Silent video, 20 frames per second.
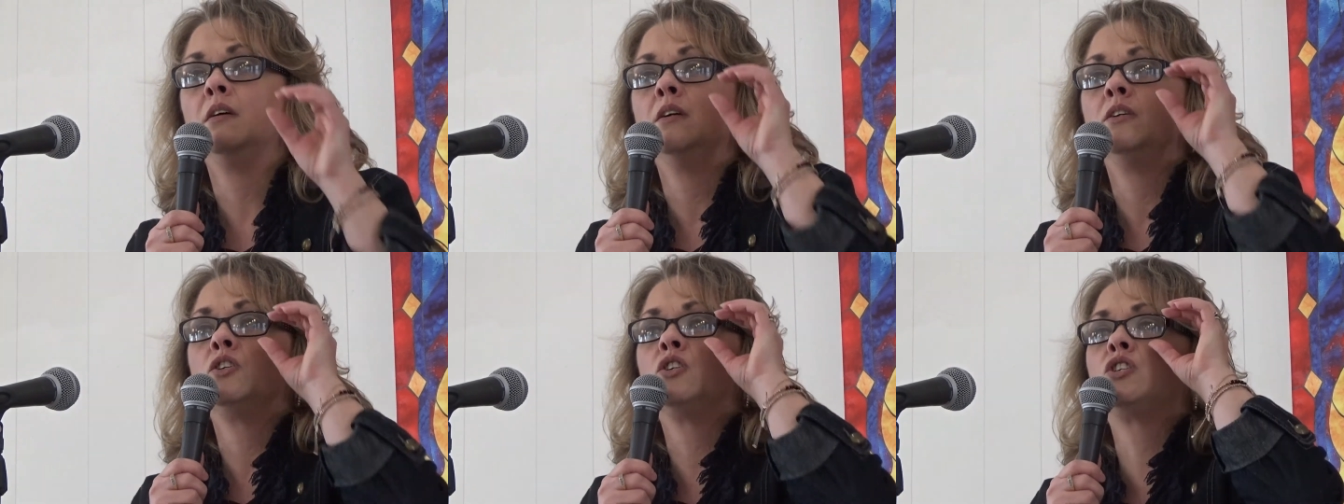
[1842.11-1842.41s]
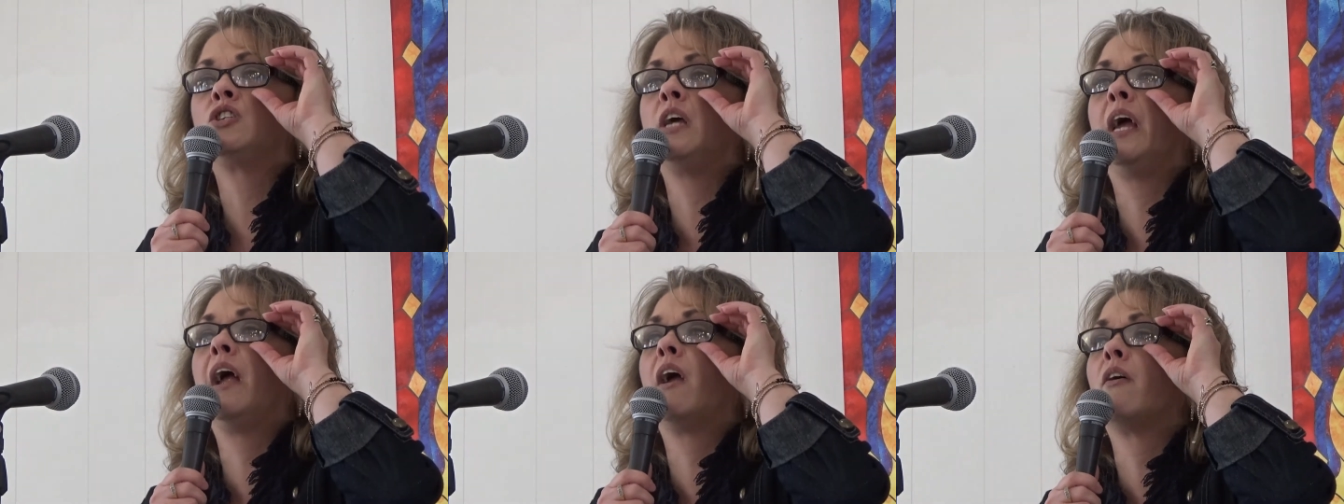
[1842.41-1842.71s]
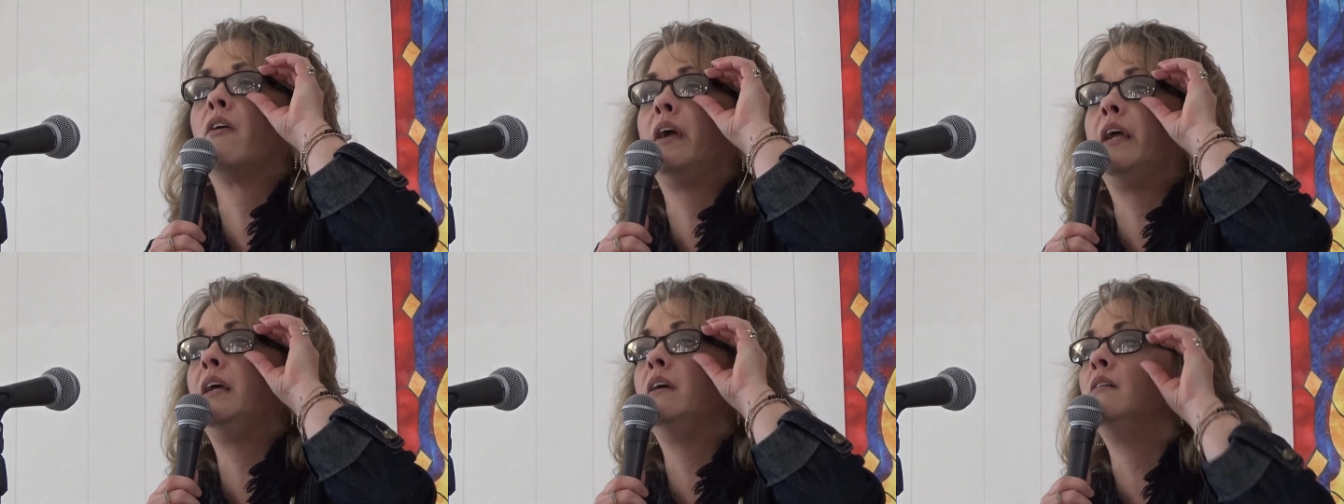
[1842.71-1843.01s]

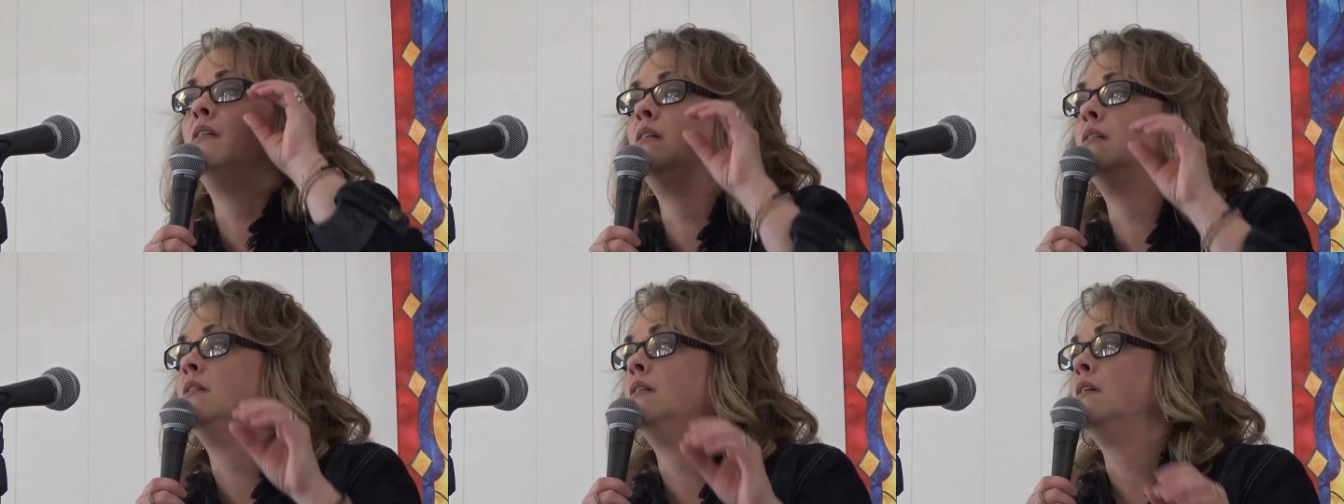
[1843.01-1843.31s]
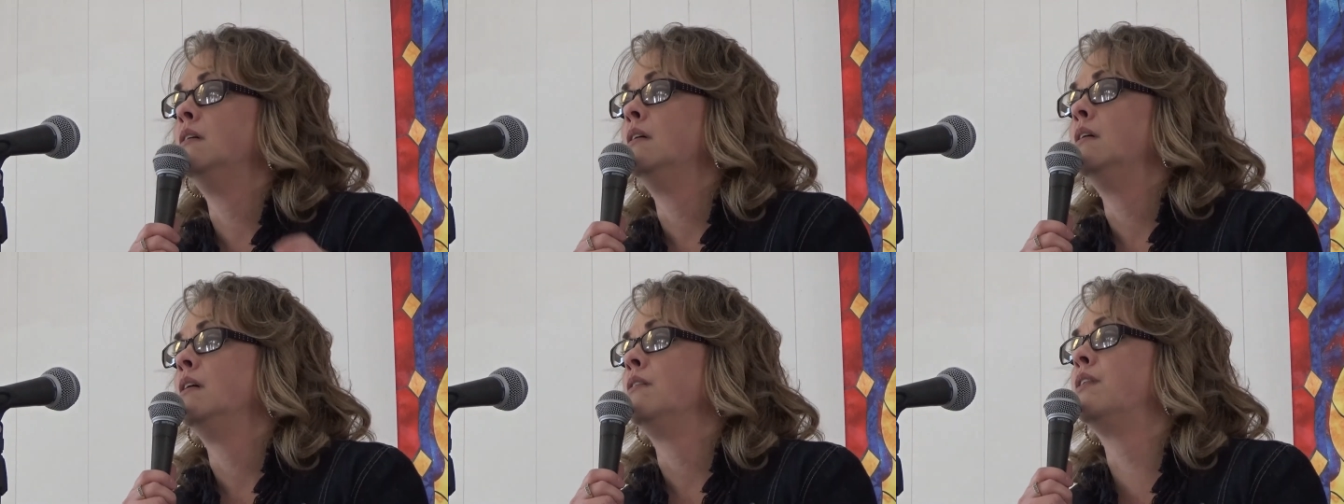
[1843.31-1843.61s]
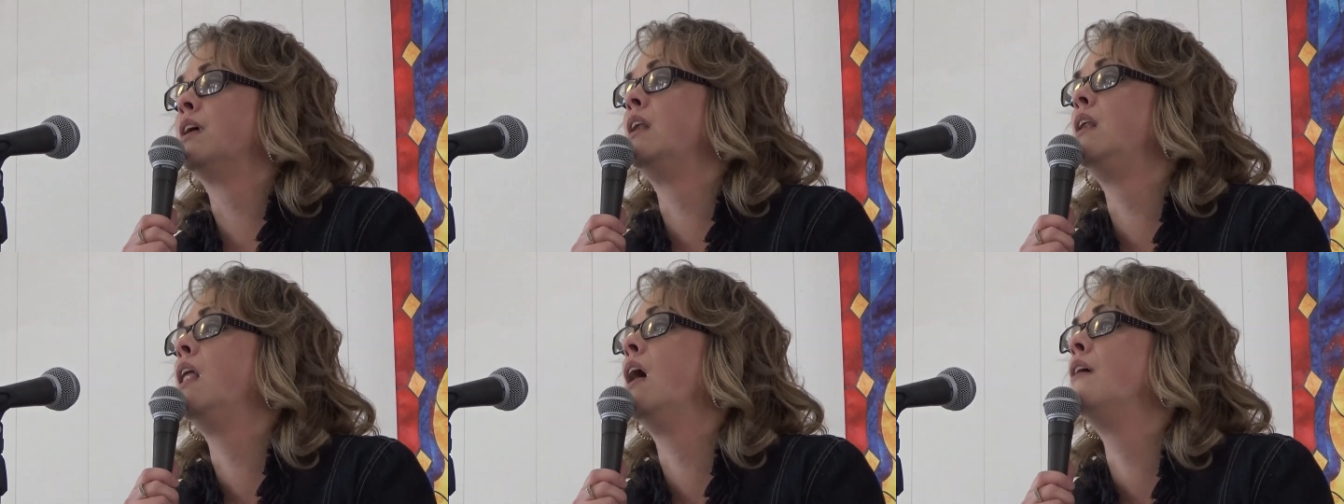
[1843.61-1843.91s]
sharing
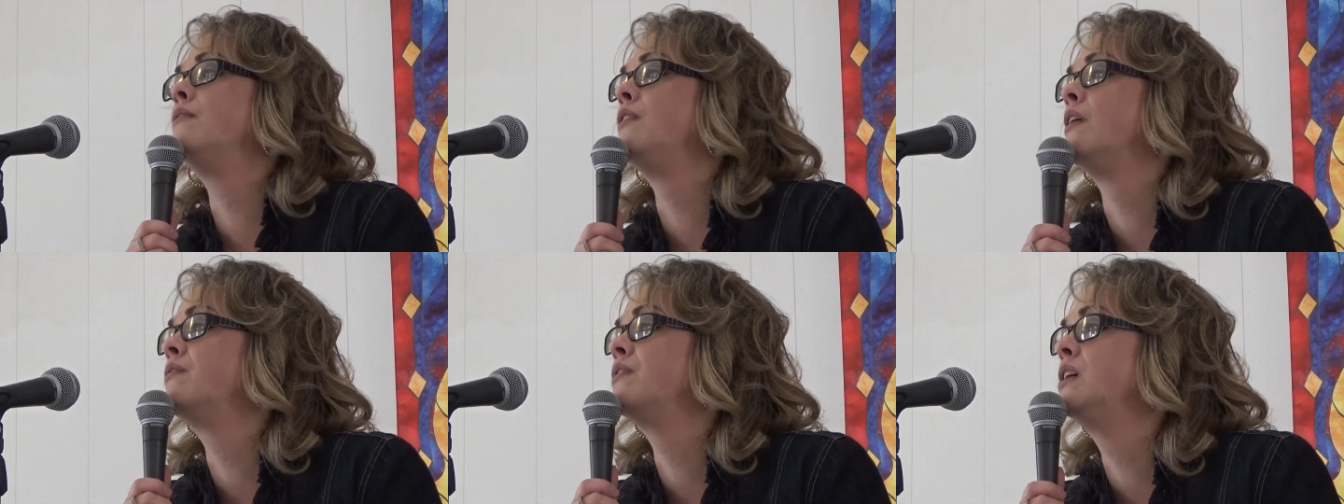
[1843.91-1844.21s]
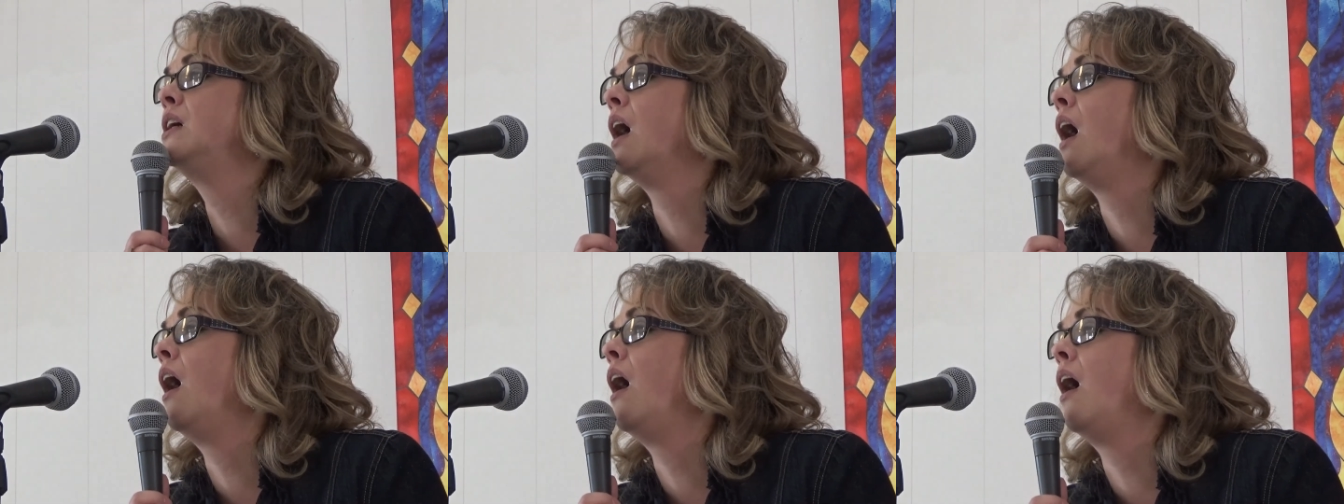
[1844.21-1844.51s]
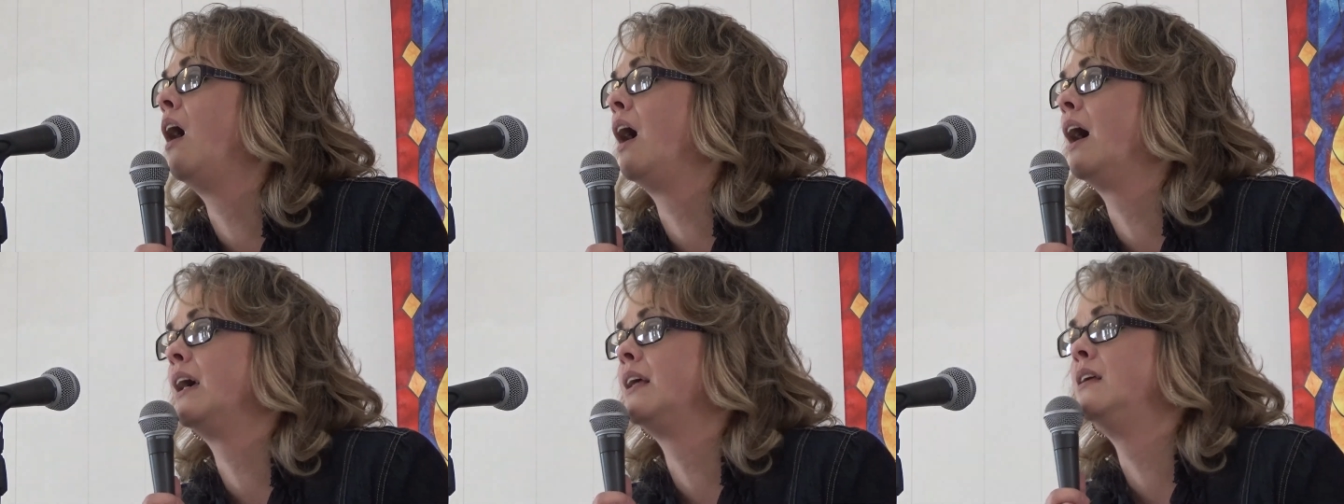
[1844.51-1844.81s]
the love of
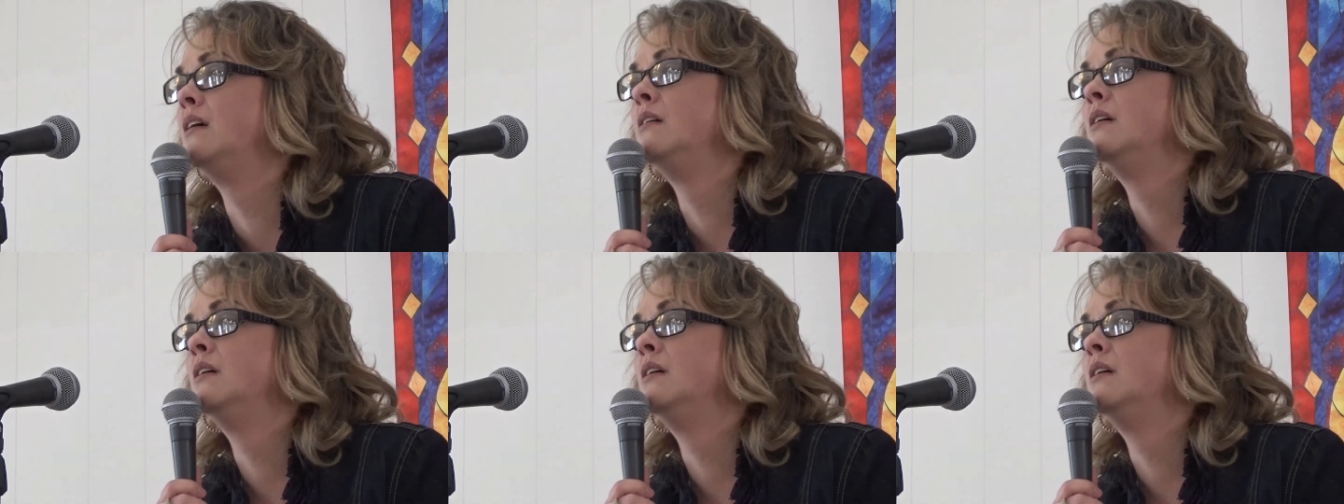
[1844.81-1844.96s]
God